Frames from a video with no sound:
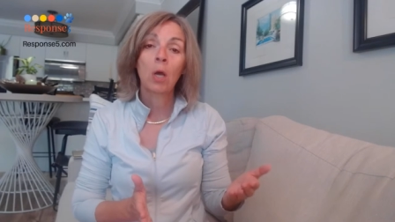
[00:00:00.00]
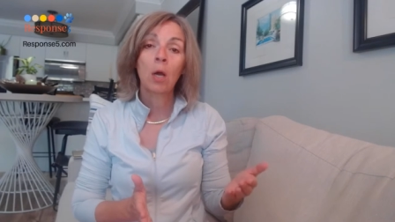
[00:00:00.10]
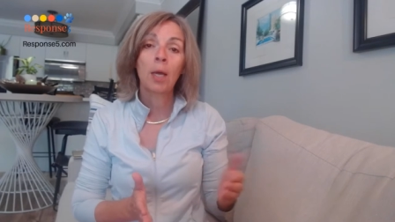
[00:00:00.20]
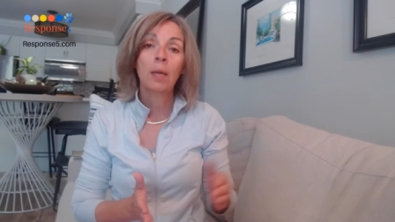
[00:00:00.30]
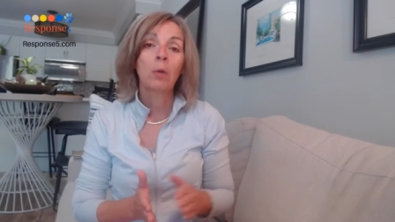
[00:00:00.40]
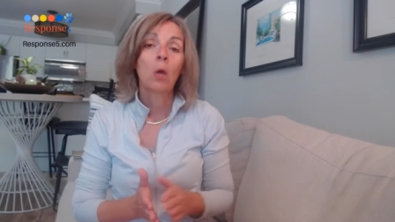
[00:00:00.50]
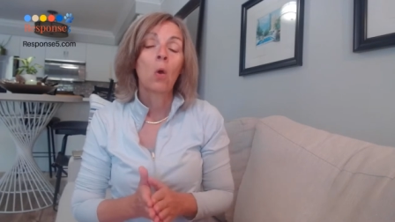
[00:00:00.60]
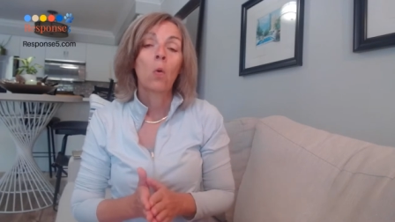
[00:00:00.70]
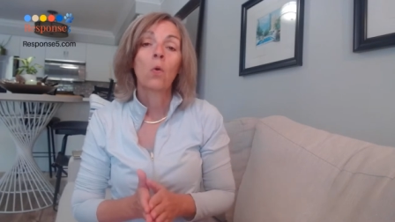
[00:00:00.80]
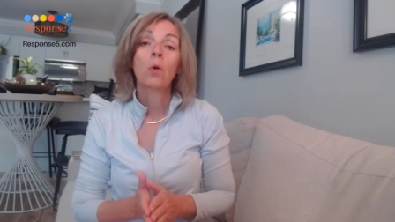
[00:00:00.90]
time
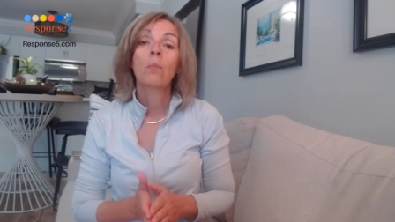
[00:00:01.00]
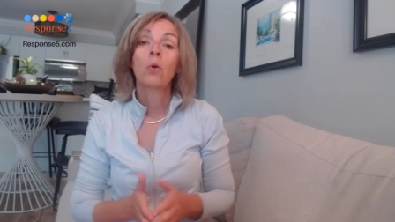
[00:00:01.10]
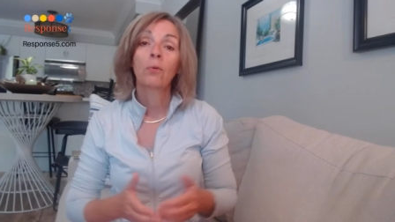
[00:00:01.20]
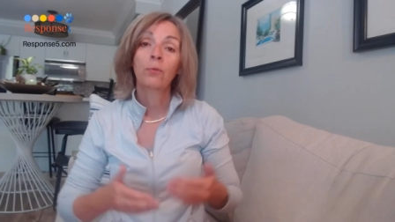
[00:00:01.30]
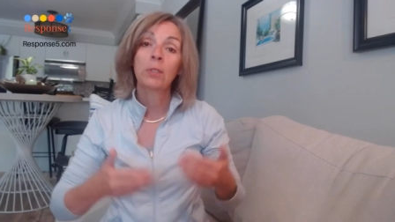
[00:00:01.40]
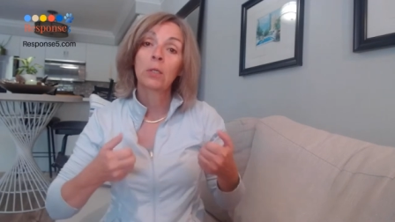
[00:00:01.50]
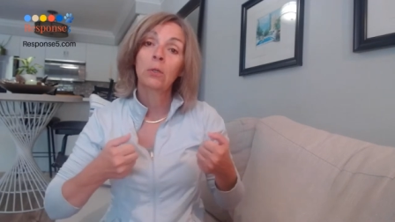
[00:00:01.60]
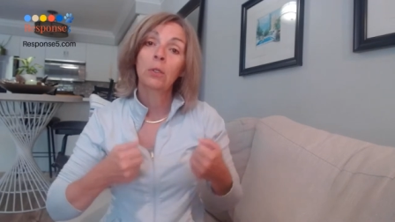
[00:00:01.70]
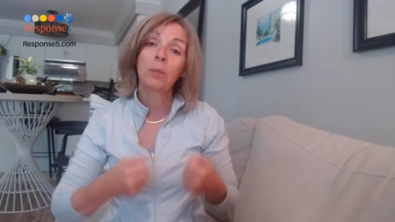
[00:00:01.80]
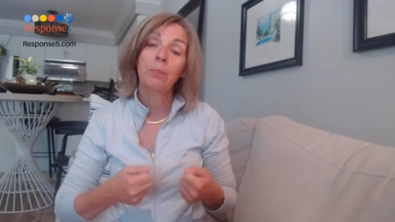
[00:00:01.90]
or more
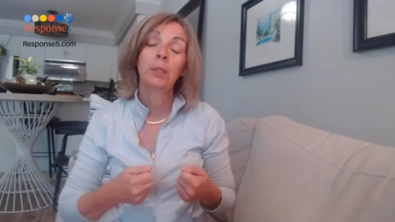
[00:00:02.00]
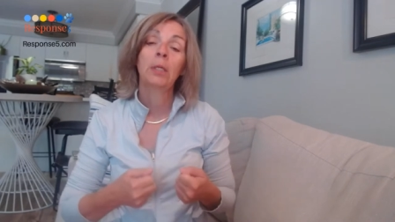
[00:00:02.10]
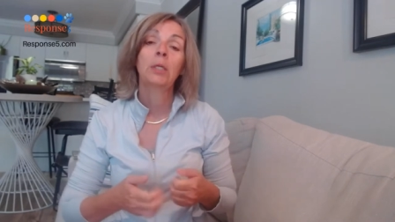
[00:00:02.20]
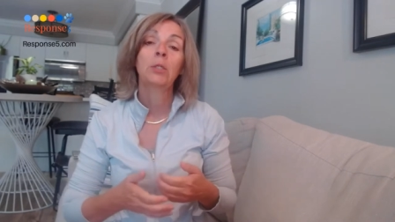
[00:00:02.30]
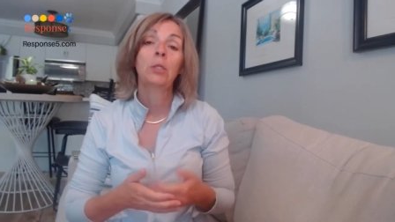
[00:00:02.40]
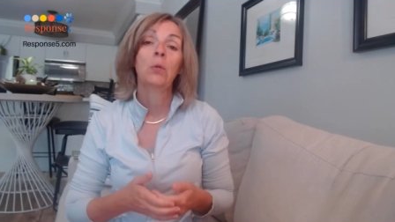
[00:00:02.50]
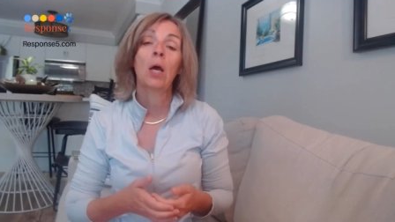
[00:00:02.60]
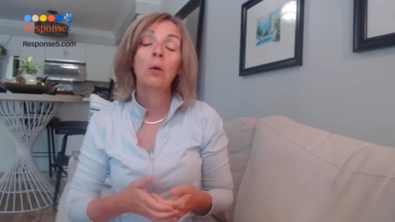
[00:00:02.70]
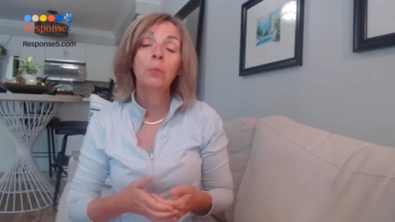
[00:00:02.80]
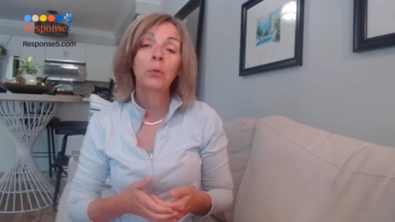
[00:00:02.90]
physical ability to
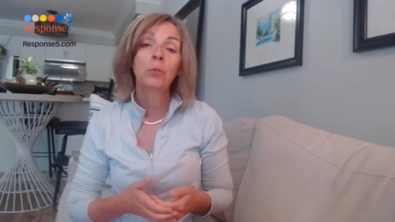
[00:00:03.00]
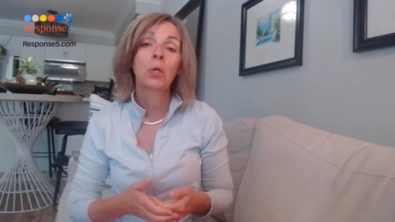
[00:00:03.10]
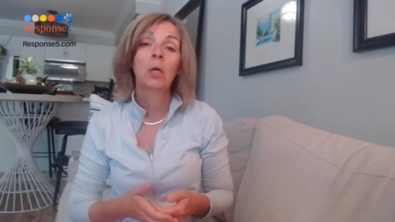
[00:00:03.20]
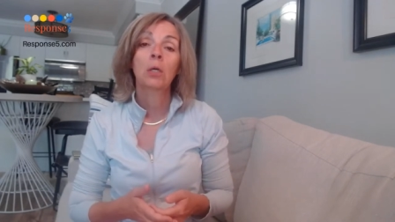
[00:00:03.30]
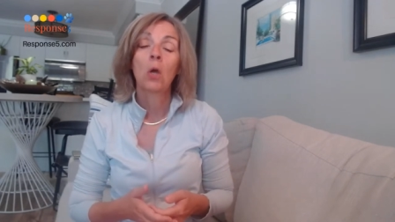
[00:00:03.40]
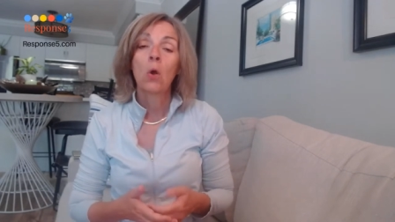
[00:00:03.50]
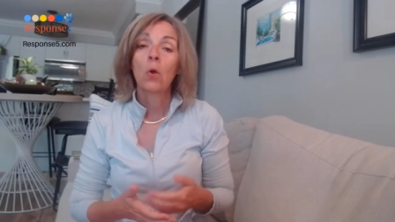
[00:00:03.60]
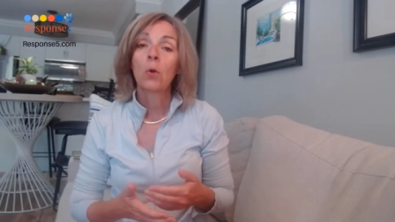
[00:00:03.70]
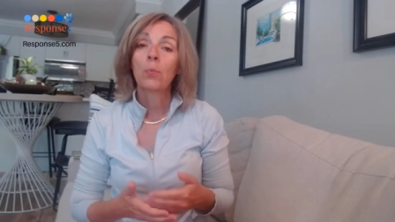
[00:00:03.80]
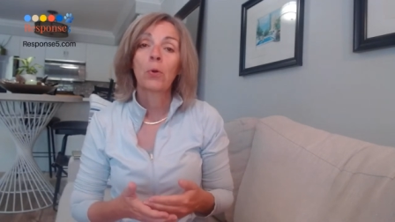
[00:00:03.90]
help their dog
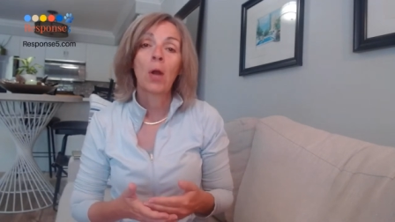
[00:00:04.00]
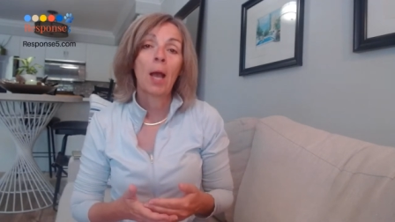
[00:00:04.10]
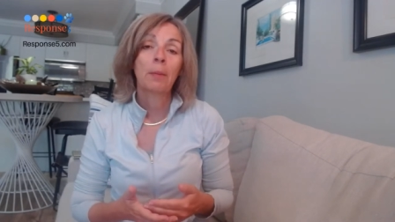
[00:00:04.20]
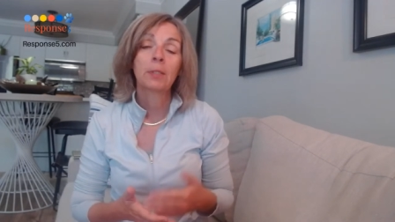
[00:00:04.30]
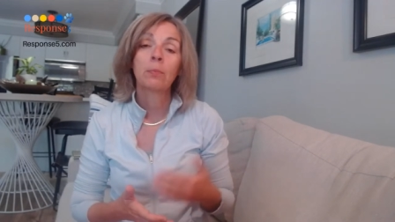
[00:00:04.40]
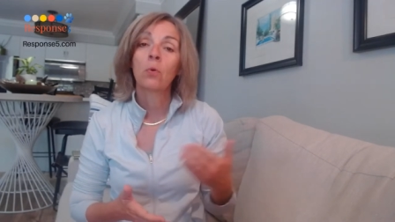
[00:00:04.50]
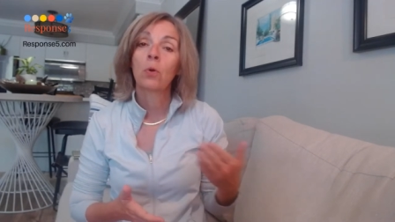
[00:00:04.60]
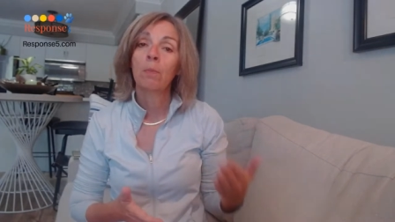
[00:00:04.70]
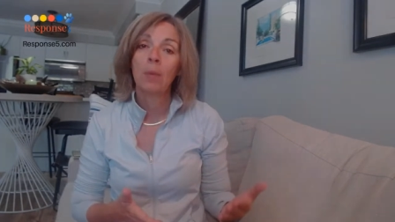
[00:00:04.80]
or perhaps more